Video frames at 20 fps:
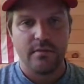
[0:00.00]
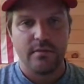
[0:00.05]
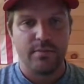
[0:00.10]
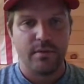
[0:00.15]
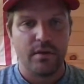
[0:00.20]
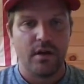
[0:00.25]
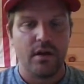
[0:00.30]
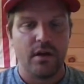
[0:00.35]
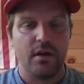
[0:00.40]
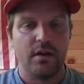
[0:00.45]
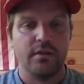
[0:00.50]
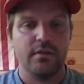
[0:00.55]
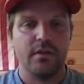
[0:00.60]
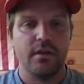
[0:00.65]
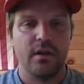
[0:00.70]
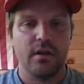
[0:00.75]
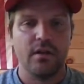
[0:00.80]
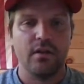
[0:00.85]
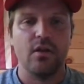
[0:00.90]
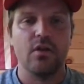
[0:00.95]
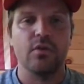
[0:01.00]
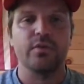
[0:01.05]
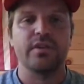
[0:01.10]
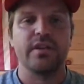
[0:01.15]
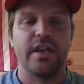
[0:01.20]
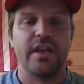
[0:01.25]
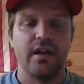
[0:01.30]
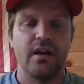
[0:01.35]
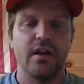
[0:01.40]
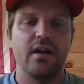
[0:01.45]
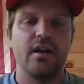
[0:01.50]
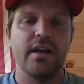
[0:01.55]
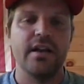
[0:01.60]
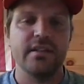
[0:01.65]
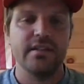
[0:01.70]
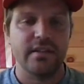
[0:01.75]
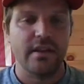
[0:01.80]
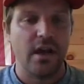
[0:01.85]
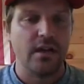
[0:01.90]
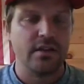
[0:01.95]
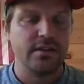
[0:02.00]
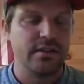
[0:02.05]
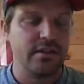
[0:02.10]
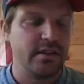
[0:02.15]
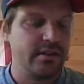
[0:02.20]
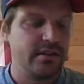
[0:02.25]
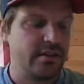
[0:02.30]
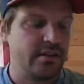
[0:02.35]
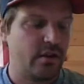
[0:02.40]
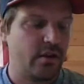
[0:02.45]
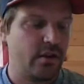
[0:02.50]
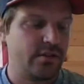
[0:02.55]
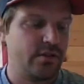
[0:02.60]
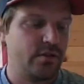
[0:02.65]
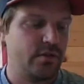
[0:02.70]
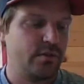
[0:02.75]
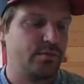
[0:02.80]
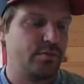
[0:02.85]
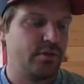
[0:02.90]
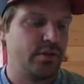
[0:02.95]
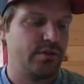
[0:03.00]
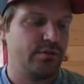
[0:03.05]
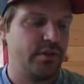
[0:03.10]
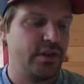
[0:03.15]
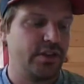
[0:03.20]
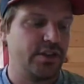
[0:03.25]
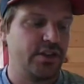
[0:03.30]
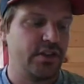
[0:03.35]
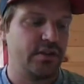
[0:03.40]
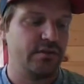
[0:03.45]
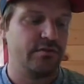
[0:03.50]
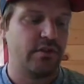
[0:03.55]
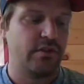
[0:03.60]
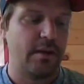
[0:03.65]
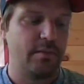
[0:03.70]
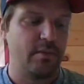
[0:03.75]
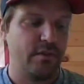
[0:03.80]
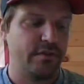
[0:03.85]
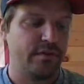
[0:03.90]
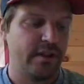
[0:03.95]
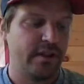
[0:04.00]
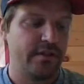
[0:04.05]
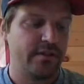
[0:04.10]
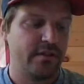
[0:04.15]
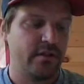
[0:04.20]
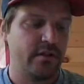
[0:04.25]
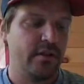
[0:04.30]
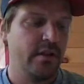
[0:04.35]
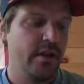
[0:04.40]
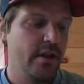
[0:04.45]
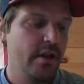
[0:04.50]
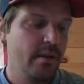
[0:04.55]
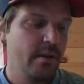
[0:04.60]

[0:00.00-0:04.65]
the antioxidants, it also is pretty rich in riboflavin,